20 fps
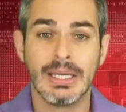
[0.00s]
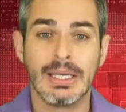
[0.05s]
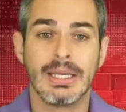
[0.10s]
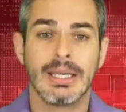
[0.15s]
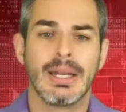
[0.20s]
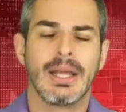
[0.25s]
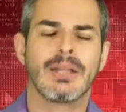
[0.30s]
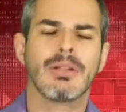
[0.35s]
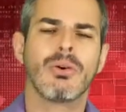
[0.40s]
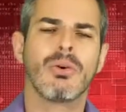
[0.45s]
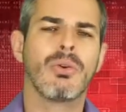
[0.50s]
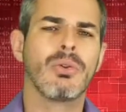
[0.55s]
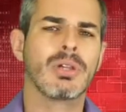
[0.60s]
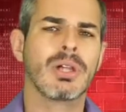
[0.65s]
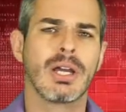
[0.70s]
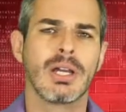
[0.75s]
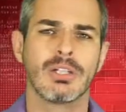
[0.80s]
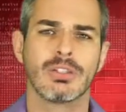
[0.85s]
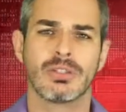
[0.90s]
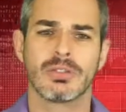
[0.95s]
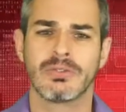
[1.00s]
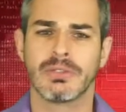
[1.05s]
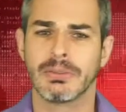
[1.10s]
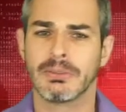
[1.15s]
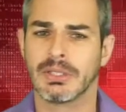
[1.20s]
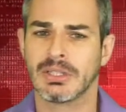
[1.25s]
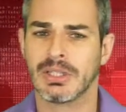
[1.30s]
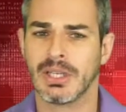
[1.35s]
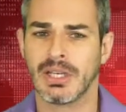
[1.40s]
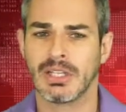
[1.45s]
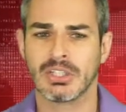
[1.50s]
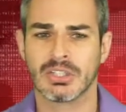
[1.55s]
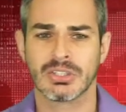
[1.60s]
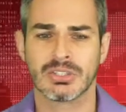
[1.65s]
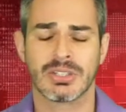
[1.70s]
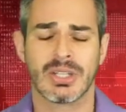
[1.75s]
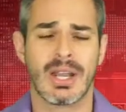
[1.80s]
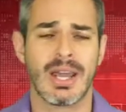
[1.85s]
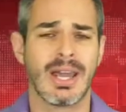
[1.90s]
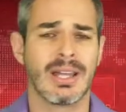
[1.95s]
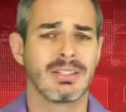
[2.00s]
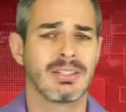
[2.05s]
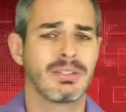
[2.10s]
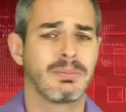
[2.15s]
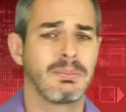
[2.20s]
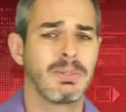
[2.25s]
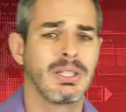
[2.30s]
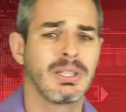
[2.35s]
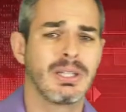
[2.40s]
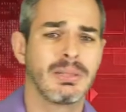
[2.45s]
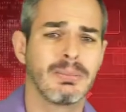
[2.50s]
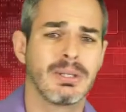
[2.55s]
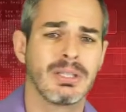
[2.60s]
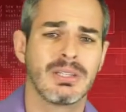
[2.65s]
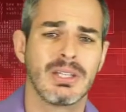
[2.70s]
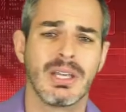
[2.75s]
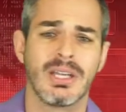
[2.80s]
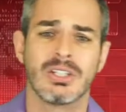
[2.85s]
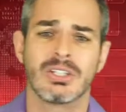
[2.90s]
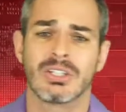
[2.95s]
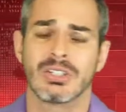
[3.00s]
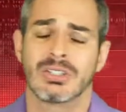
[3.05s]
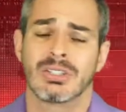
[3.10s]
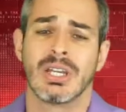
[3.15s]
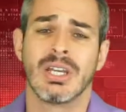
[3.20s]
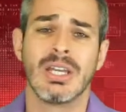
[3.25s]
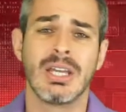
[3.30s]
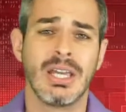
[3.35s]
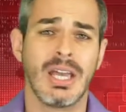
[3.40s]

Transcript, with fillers: It had all kinds of limitations. It had speed limitations.